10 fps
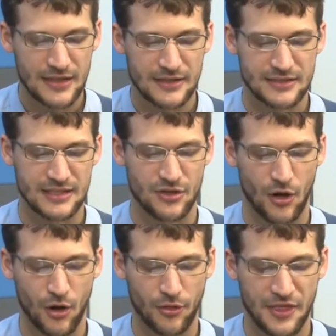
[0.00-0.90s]
Since
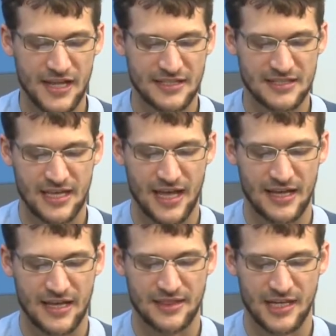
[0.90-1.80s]
all things
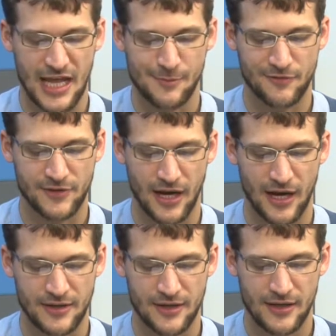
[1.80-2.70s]
say in the name of
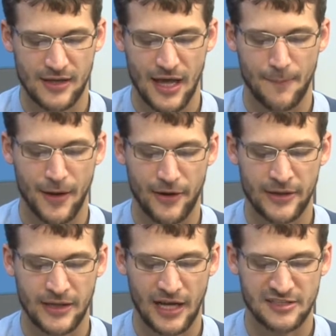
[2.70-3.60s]
God, and
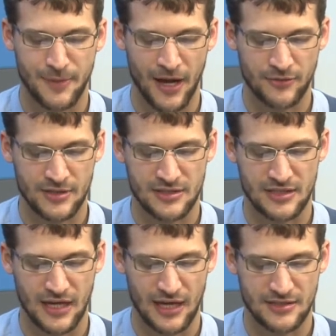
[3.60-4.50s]
bearing God's bounties
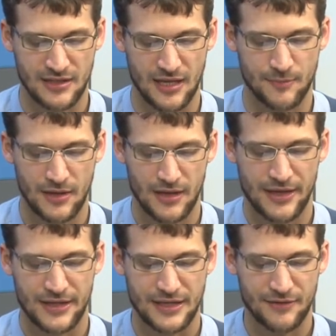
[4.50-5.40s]
in God's name,
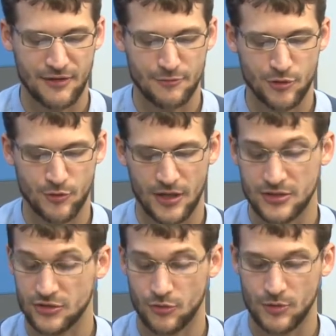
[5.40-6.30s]
give them to
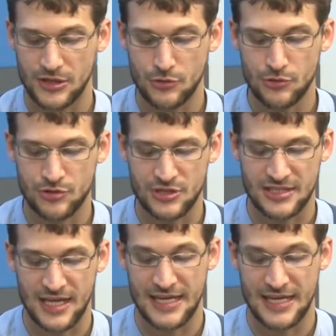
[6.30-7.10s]
us, we too should say